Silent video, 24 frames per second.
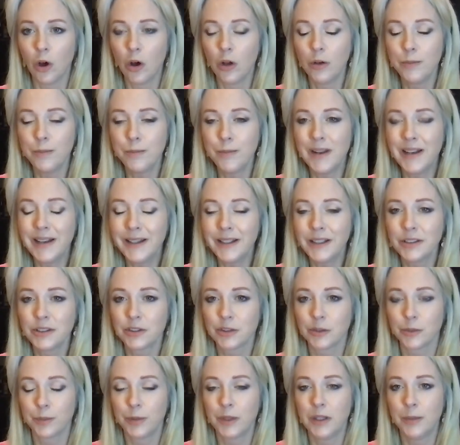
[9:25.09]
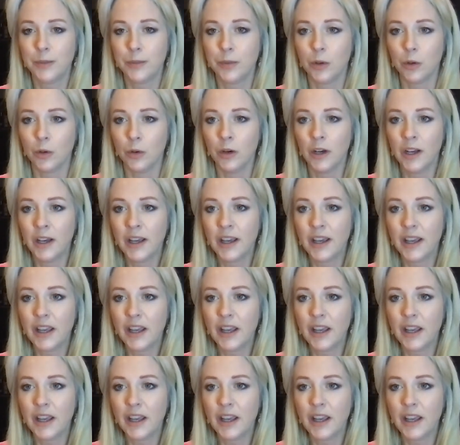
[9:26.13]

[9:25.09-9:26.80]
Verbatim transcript: on millions of people,